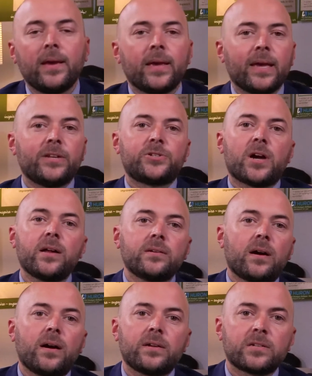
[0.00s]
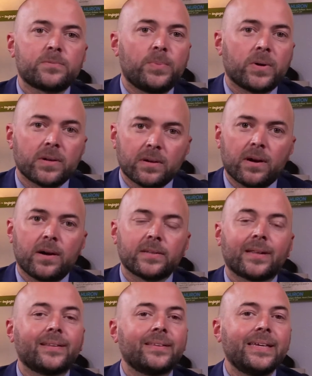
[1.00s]
In John Cotter's book
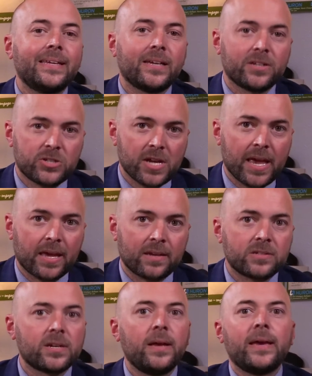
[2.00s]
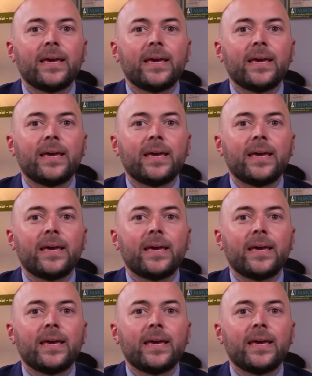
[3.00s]
called Leading Change,